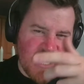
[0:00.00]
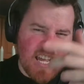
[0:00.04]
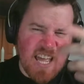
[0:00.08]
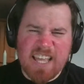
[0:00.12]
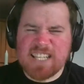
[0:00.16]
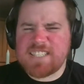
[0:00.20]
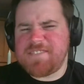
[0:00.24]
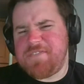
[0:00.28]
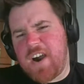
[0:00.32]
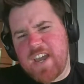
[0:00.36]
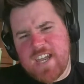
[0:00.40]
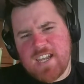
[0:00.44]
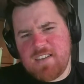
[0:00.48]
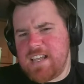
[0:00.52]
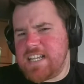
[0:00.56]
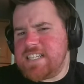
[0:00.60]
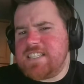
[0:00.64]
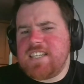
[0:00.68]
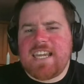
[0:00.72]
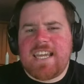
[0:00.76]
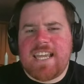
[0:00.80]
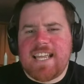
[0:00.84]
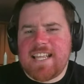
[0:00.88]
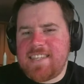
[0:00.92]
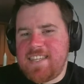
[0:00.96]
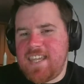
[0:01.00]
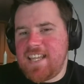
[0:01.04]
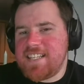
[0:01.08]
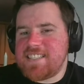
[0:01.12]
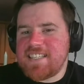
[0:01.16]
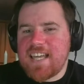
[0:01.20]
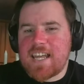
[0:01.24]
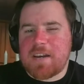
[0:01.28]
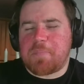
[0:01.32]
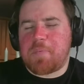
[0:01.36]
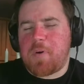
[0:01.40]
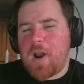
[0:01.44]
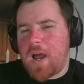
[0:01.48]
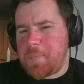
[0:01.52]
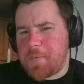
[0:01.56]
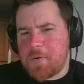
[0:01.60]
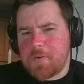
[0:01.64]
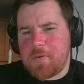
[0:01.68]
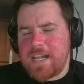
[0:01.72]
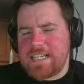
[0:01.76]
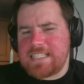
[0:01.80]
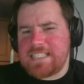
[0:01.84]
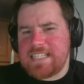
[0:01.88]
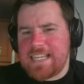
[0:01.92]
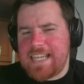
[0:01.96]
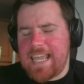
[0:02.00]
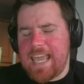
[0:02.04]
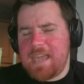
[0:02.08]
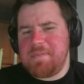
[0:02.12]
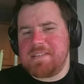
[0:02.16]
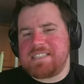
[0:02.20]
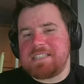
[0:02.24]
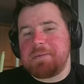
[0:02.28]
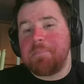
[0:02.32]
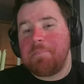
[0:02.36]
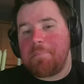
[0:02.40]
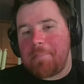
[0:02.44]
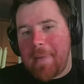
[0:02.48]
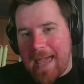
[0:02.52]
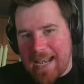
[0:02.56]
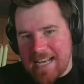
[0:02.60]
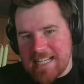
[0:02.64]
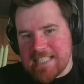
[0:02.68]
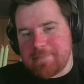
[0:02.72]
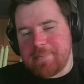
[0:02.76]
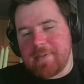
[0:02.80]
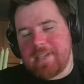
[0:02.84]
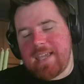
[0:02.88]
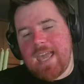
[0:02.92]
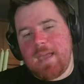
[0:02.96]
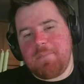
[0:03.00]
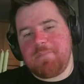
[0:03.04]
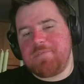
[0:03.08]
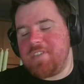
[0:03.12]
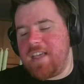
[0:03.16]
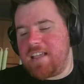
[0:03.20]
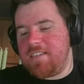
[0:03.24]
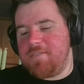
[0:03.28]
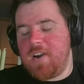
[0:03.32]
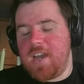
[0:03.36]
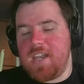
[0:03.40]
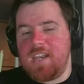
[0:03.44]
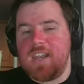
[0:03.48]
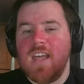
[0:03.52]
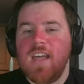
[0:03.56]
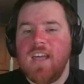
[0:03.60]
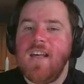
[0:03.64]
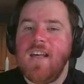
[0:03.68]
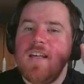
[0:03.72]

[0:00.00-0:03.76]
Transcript: It's fine. It's like, it's not a proper wrestling game. It's a management game, so that's fine.